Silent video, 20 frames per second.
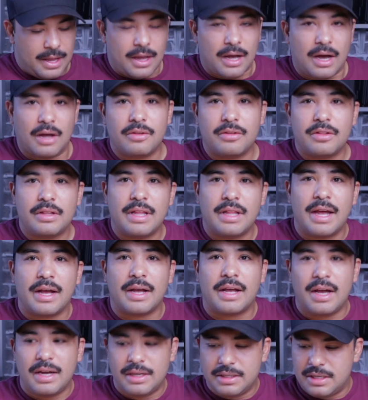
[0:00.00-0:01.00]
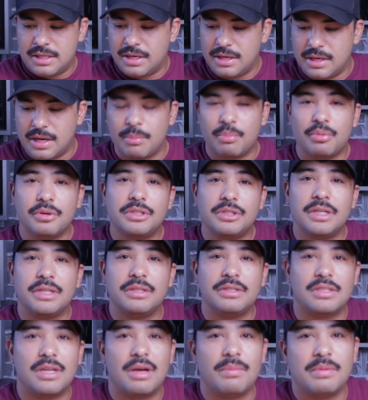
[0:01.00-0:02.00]
Other than that, guys, I appreciate
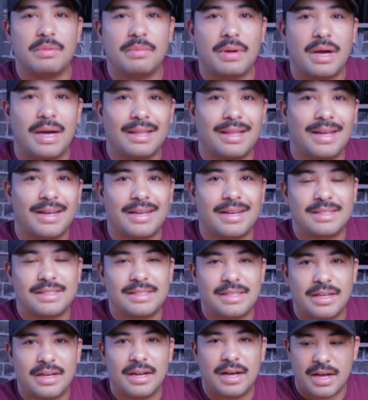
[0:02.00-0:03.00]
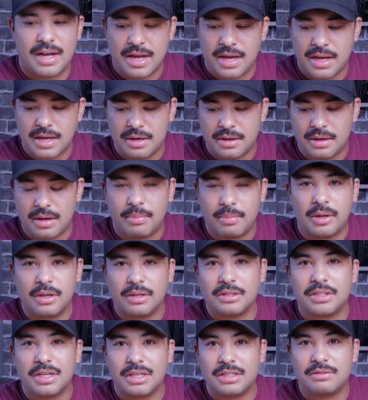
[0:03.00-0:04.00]
you stopping by. Like I said, I
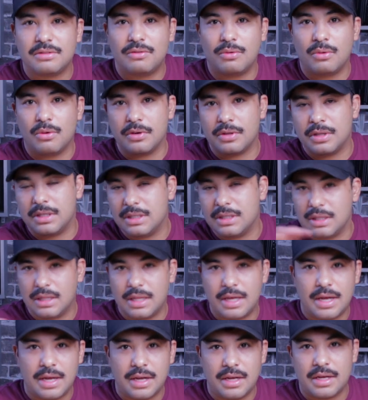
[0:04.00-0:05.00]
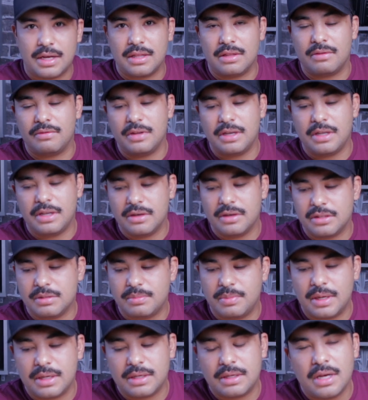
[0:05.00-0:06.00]
apologize for the delay in the
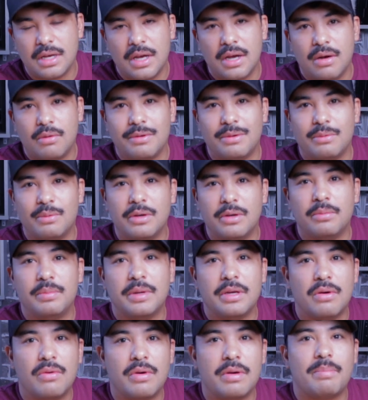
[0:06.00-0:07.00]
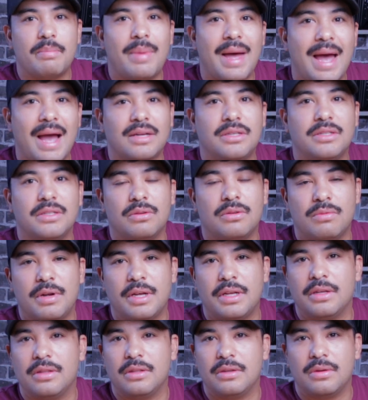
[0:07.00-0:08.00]
videos, but we will be going back to the
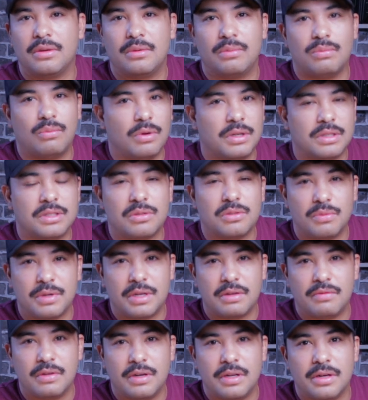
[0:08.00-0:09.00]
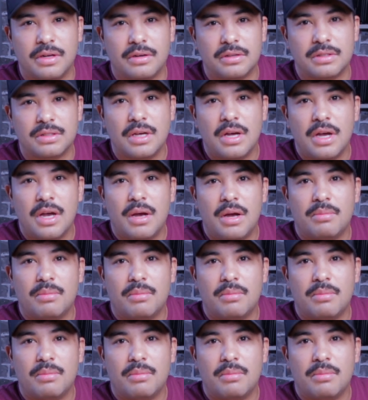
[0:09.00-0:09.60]
regular once a week videos.